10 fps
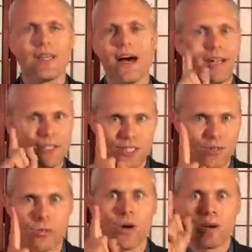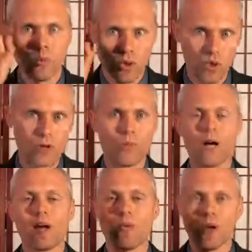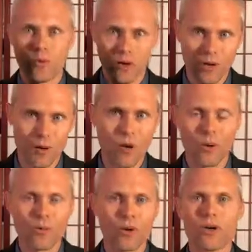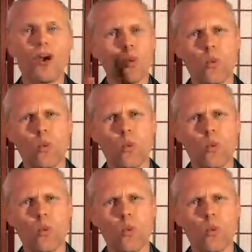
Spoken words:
not just one word by one word by one word.